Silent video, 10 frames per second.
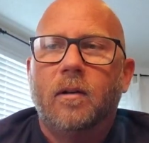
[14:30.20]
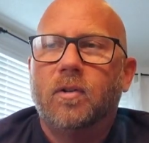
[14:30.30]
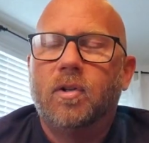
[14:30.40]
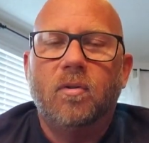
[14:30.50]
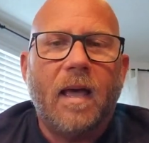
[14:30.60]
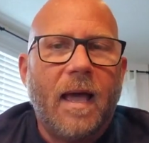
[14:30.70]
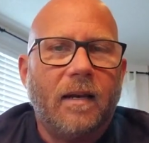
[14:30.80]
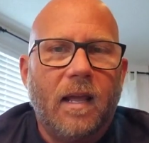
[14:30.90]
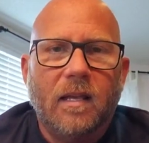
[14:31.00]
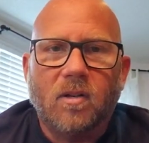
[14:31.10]
Do
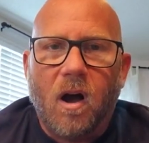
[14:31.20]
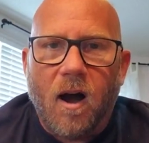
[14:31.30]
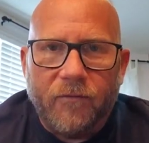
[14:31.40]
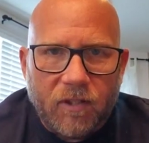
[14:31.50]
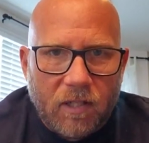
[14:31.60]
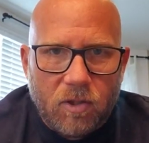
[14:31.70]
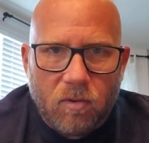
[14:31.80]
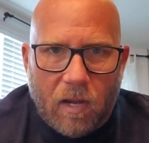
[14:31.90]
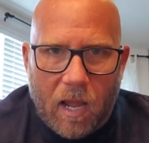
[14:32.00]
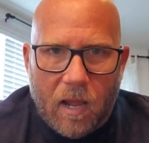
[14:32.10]
that as often as you
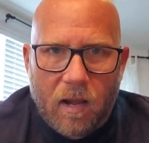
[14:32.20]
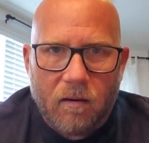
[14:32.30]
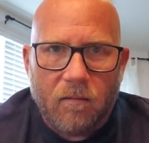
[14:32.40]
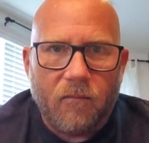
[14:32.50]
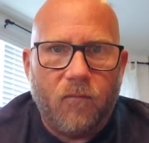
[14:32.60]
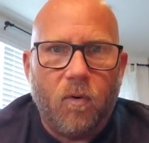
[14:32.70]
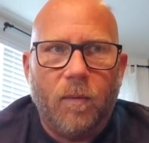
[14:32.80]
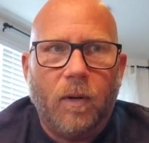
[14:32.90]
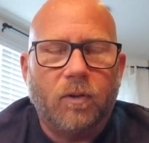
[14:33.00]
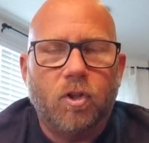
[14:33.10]
can for
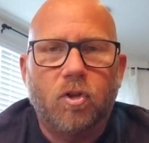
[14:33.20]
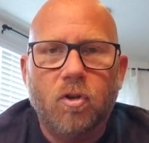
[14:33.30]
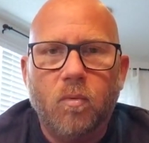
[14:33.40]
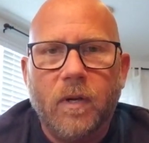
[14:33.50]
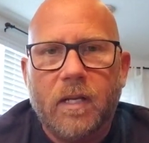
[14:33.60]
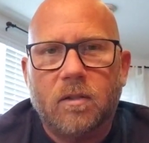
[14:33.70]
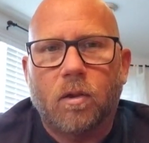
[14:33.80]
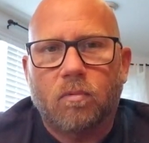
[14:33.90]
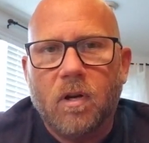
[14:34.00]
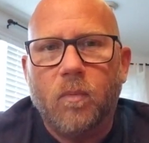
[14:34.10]
about the 2 weeks to
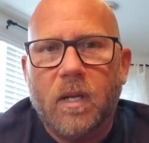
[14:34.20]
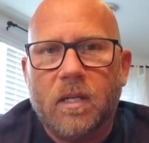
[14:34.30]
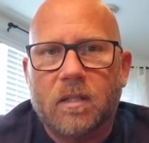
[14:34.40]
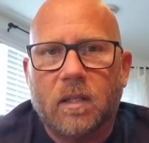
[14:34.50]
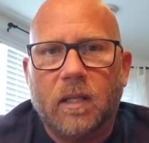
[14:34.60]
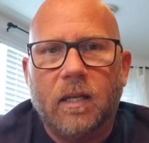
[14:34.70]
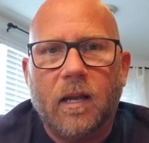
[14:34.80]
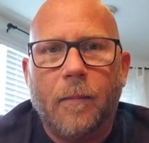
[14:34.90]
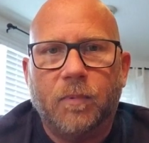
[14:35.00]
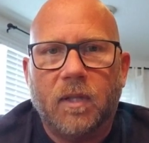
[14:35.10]
3 weeks leading
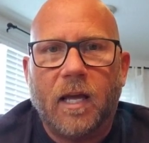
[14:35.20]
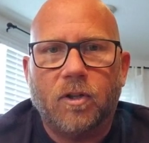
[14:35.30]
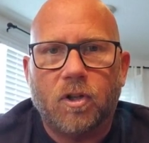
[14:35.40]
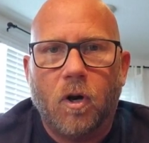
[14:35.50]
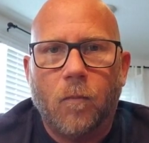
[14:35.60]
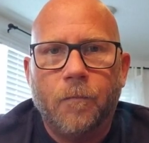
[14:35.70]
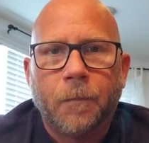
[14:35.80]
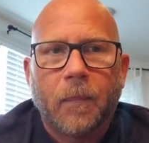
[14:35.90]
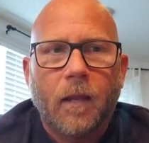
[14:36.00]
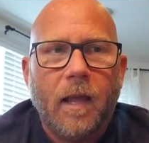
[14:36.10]
up to that show.
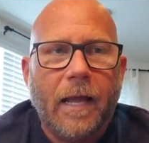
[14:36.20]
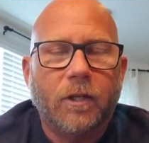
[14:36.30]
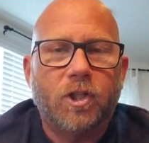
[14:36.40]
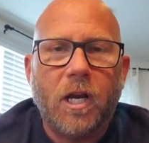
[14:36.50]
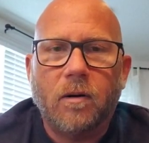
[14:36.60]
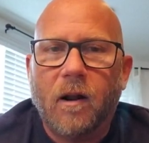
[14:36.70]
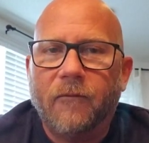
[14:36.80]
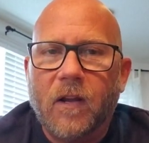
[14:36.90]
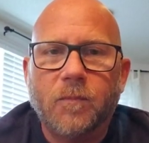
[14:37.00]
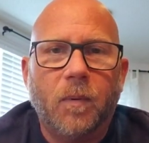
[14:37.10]
And share it on
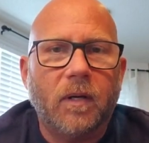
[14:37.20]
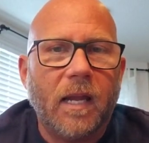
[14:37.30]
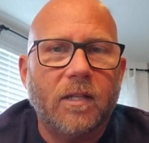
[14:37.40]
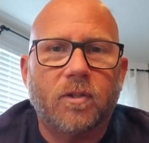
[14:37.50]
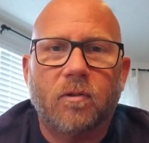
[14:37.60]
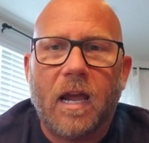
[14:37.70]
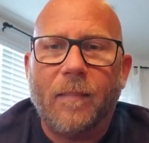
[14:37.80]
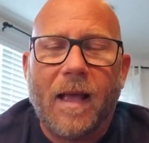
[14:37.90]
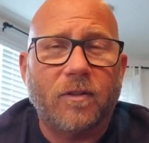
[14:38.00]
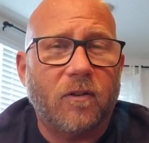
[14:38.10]
Facebook, Instagram,
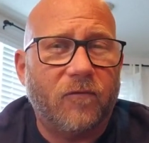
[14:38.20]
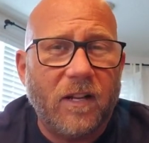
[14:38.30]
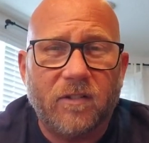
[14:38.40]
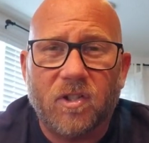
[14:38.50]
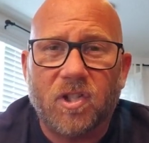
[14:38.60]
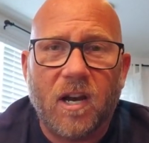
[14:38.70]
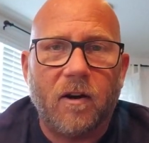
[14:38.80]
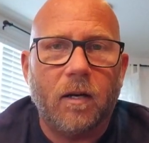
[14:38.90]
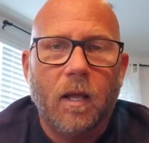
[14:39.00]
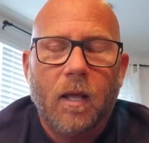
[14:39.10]
ask your friends to share it.